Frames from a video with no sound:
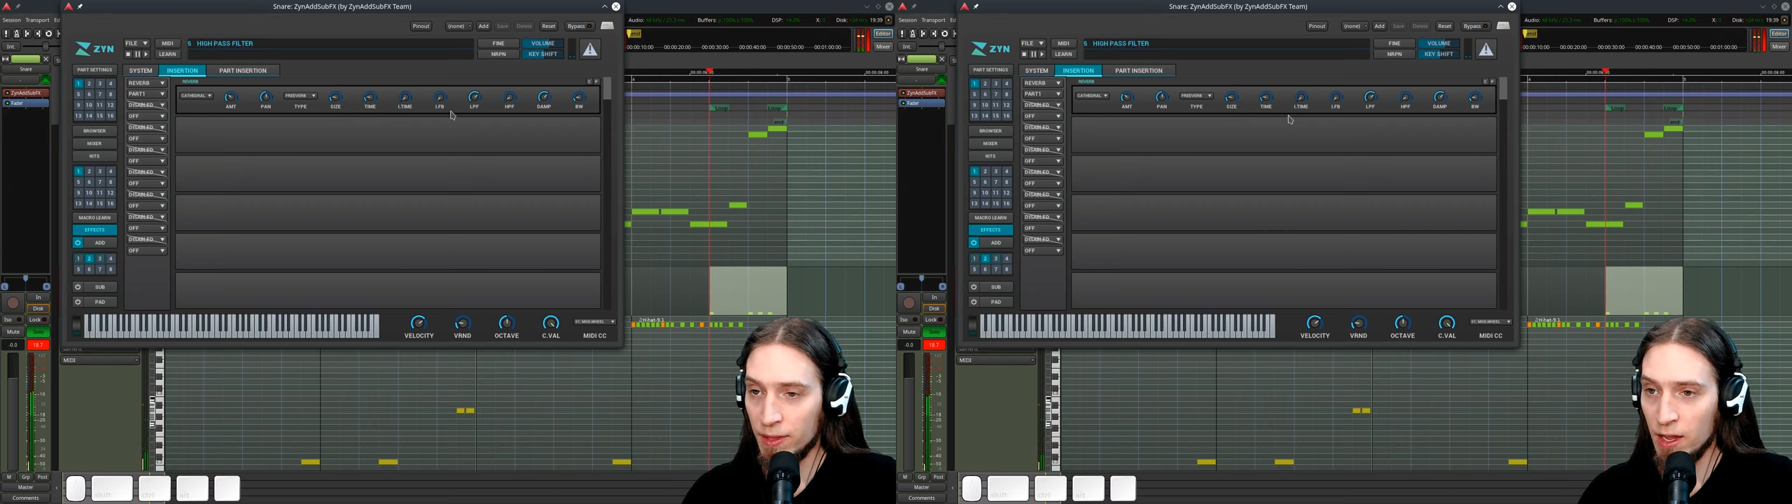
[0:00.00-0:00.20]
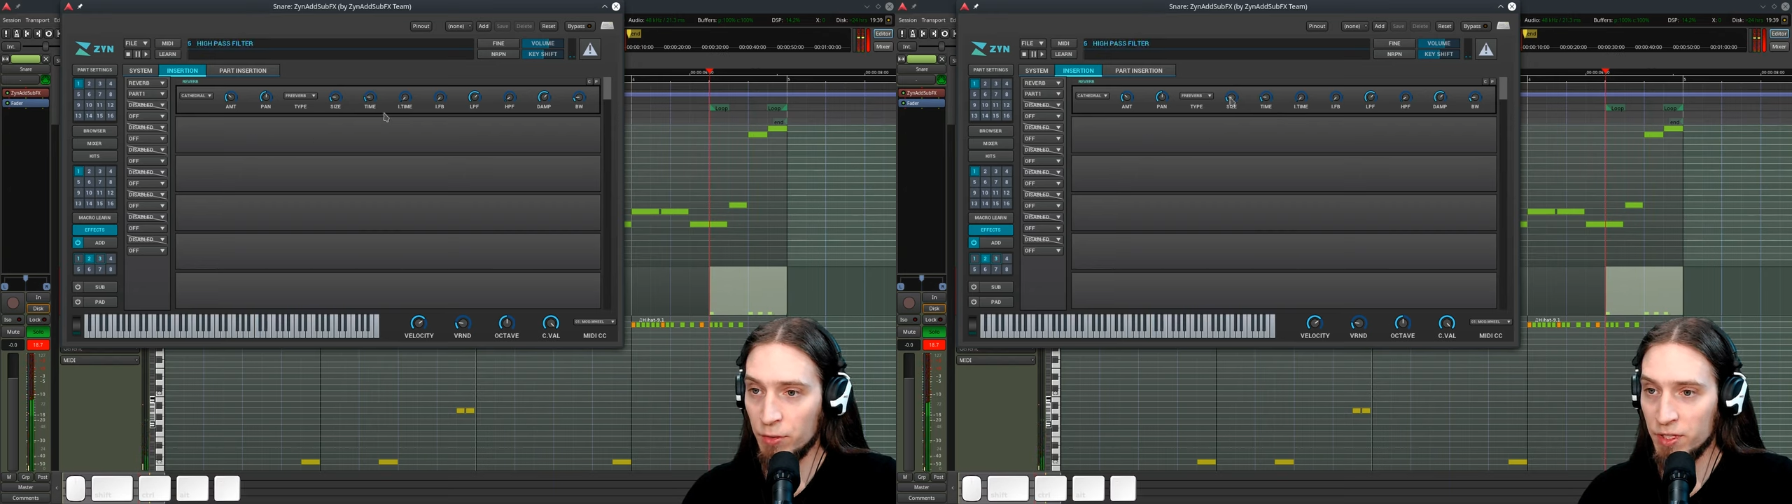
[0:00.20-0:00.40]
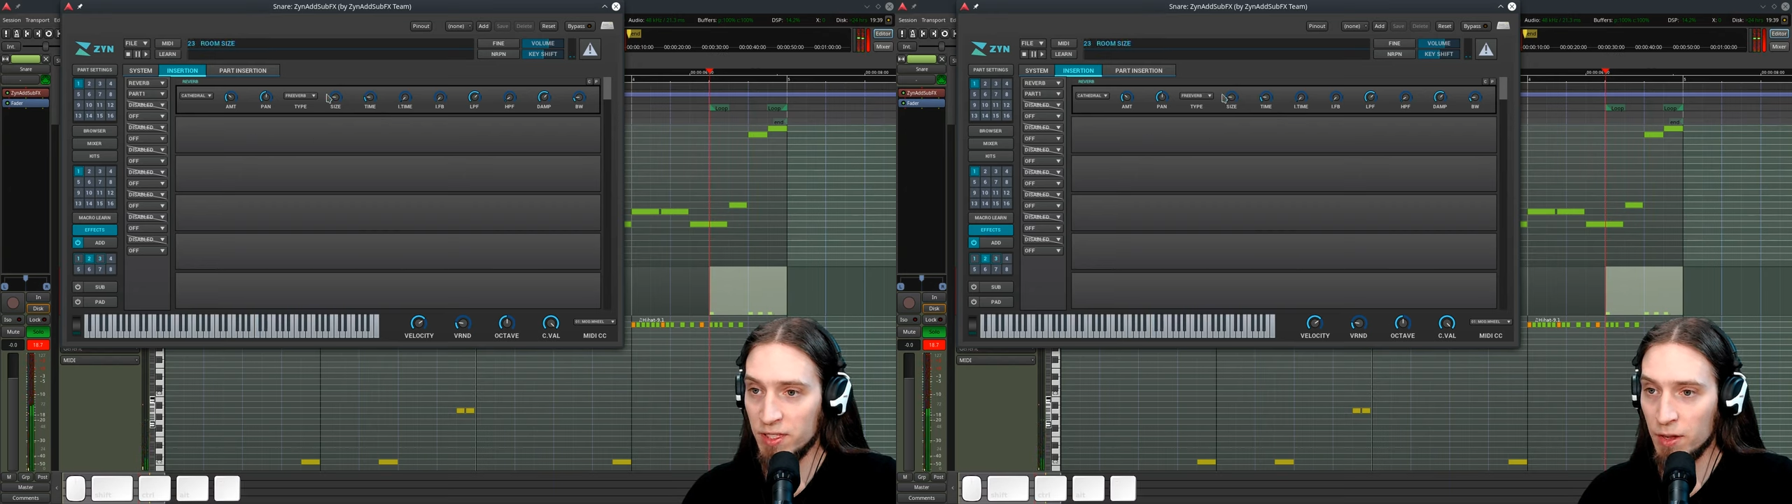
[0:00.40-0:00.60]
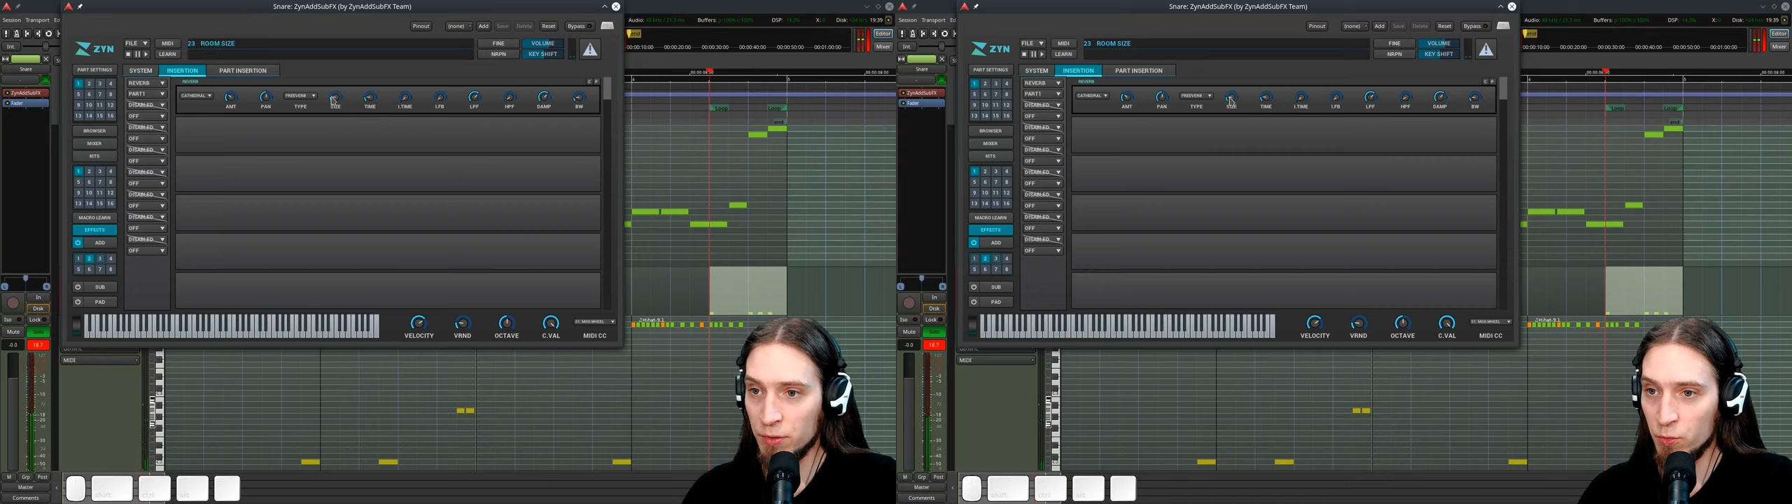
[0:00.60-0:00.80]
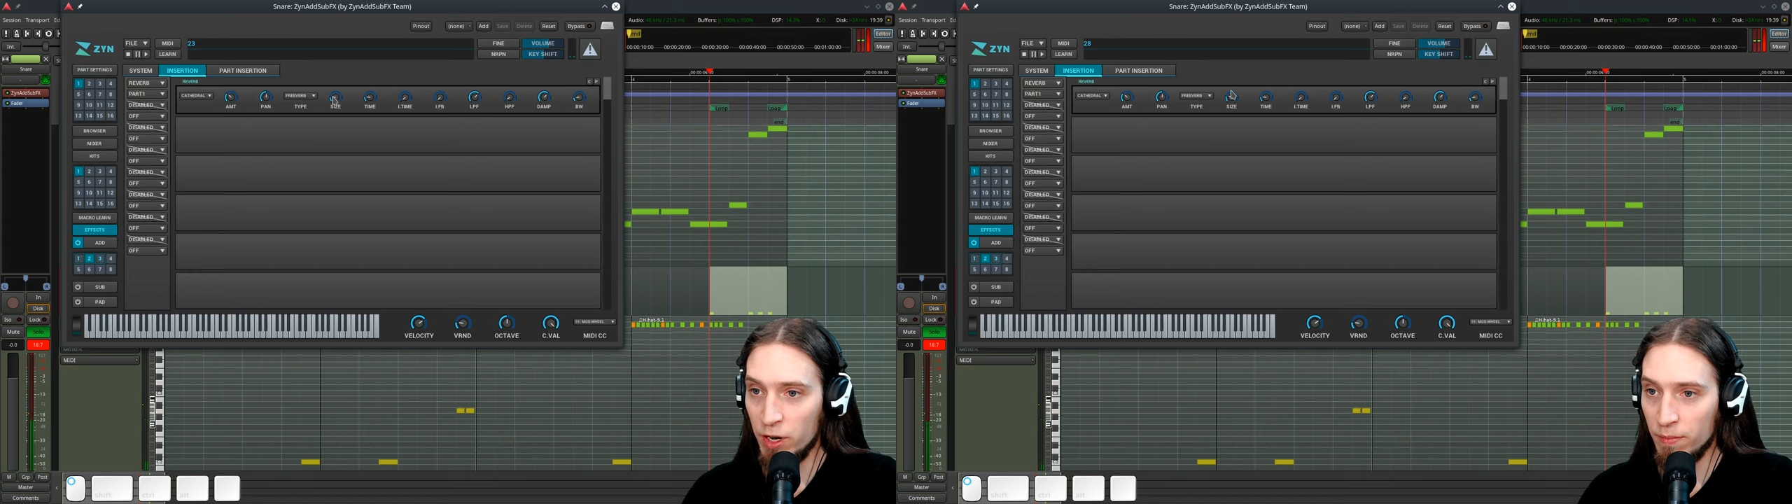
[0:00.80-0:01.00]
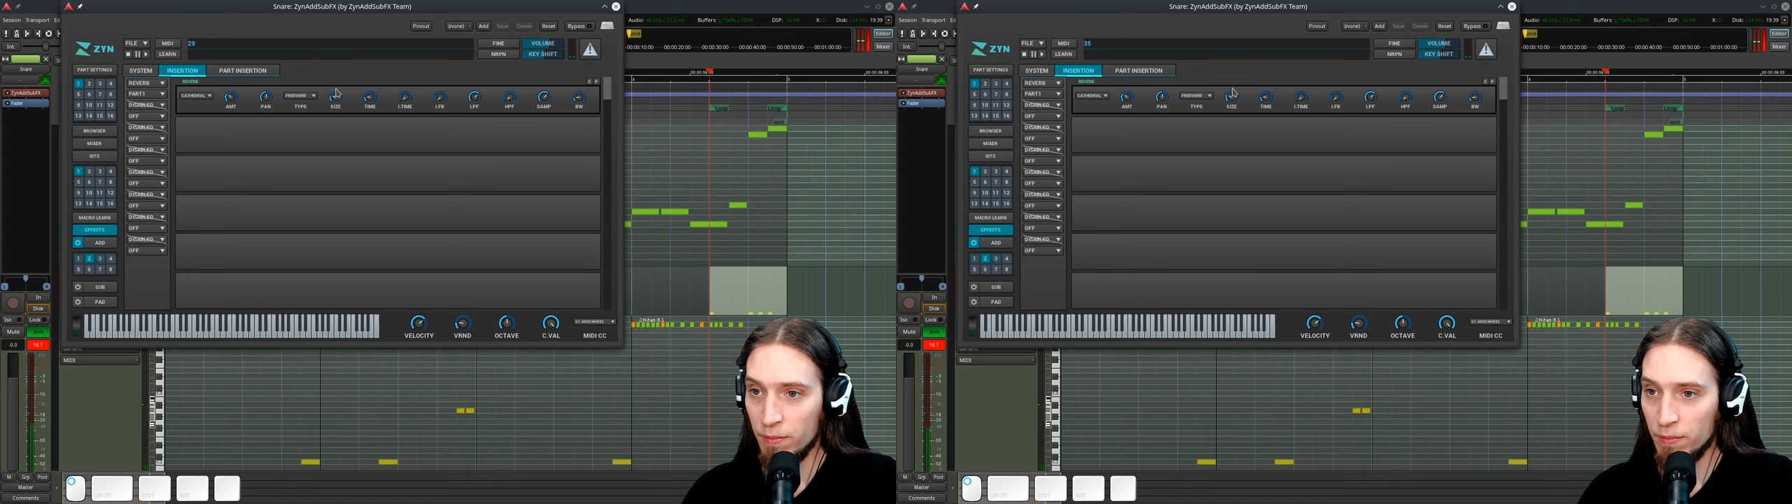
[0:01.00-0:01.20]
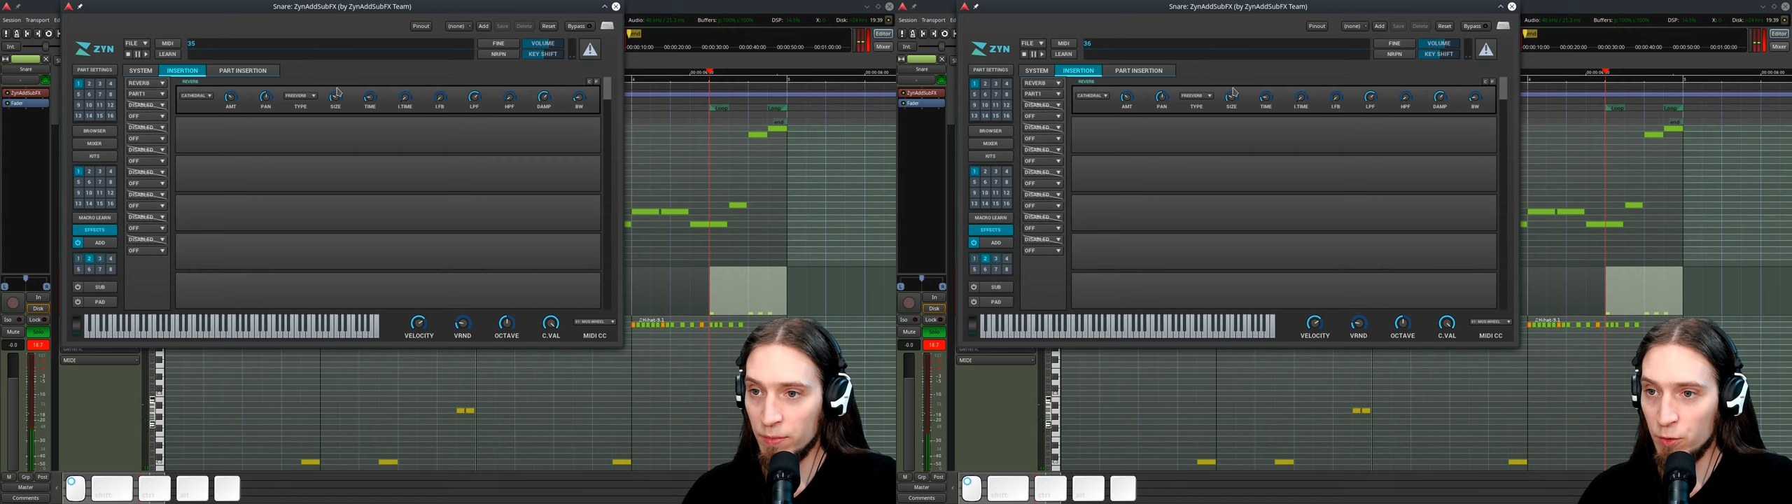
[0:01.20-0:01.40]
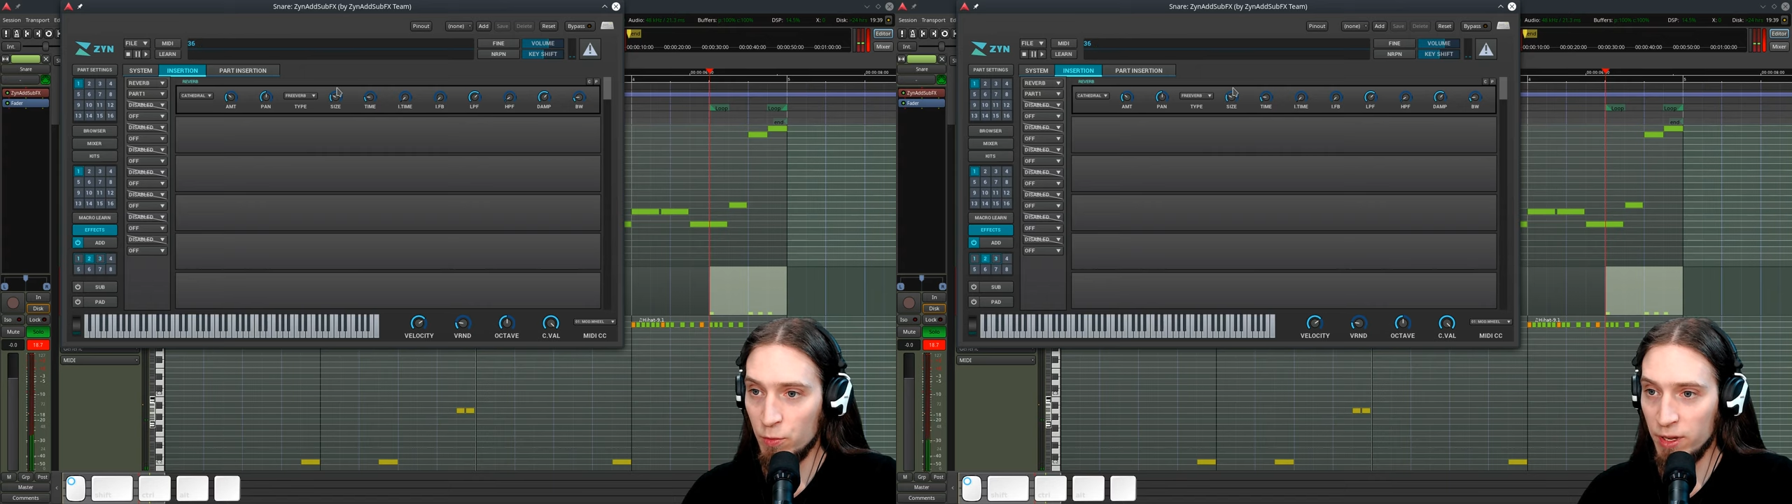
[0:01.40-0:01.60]
Now this sounds way
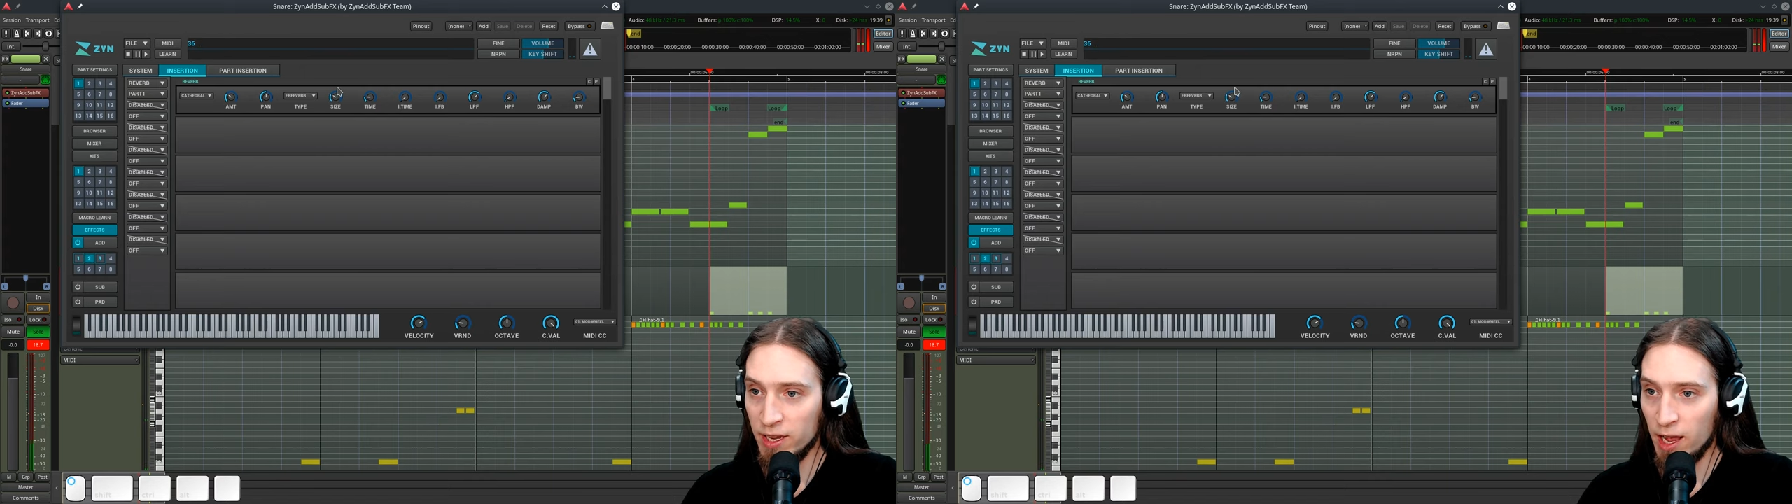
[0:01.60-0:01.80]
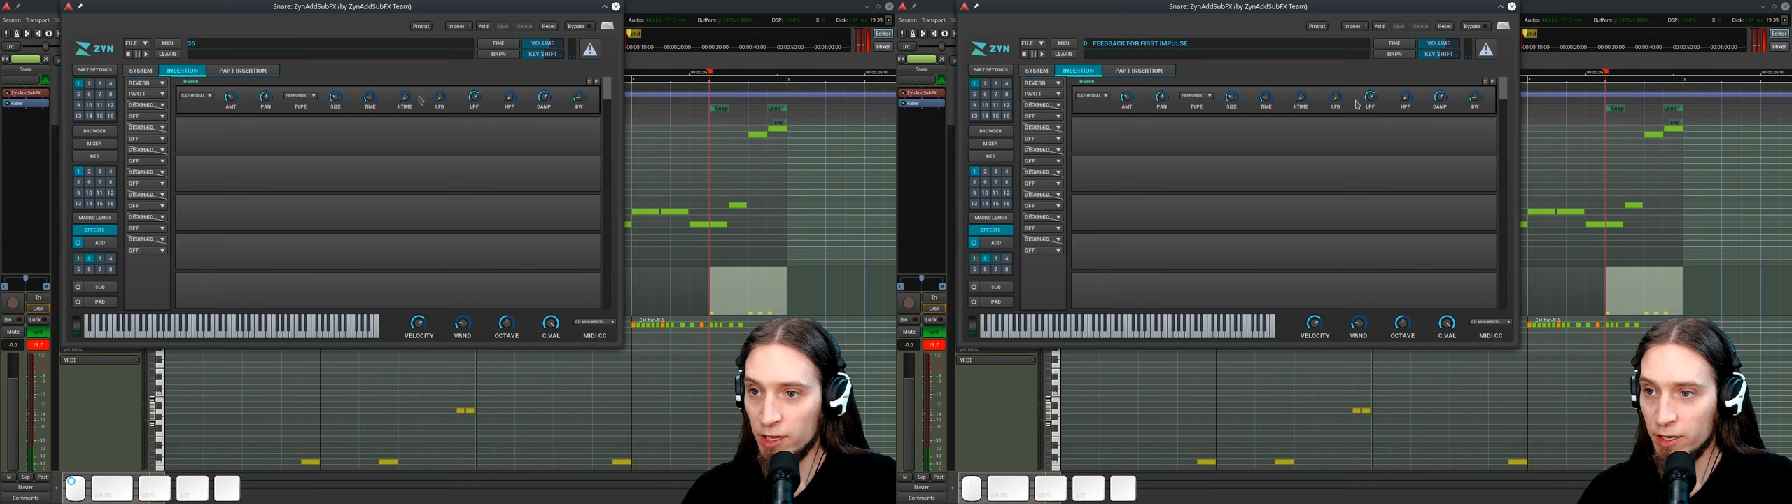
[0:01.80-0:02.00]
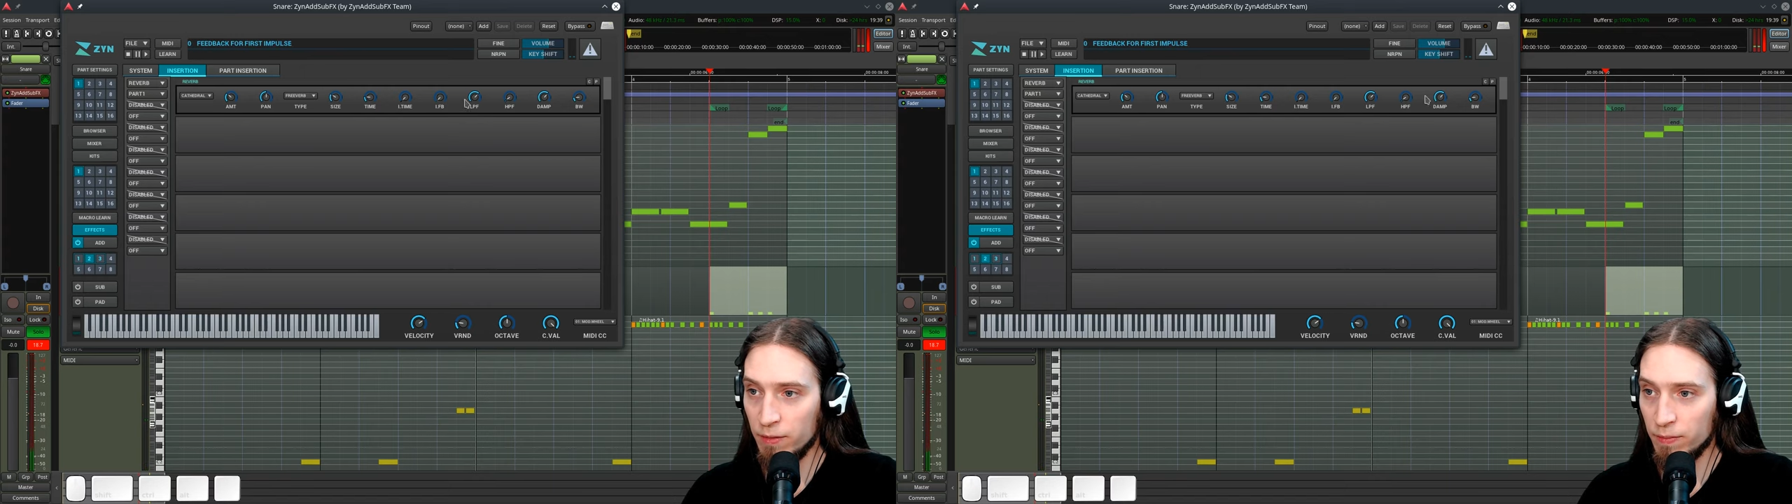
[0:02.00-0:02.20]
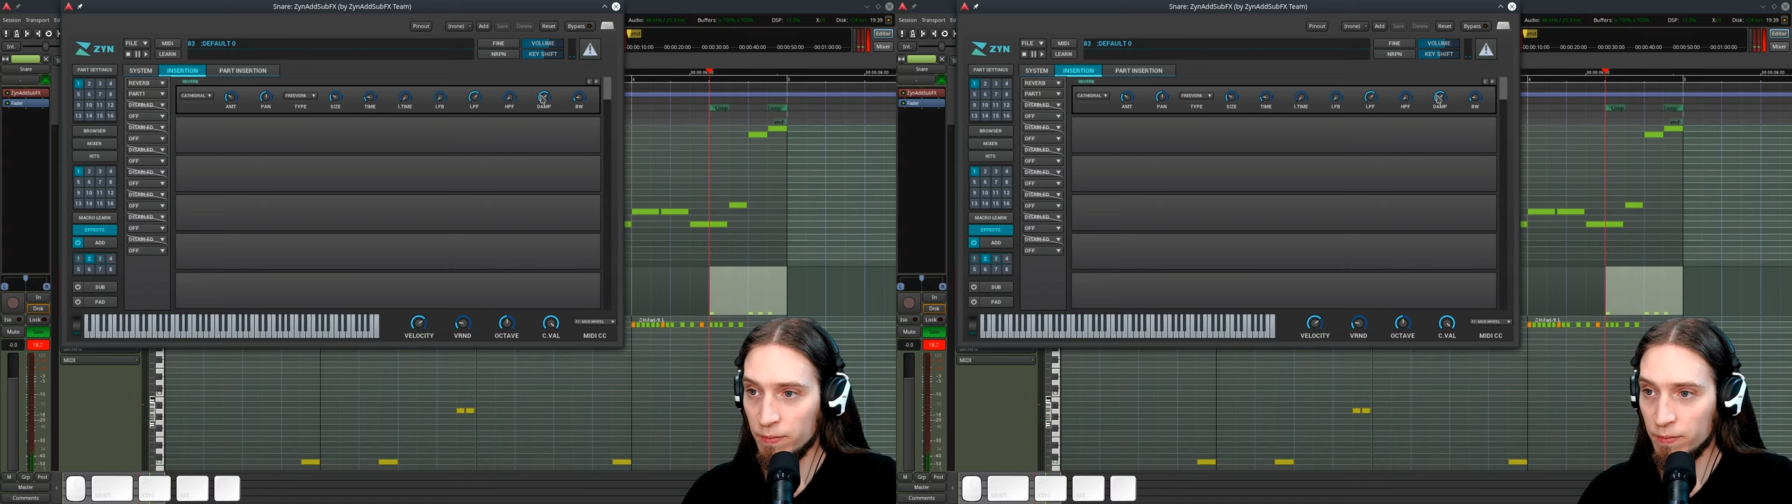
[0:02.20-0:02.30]
too metallic.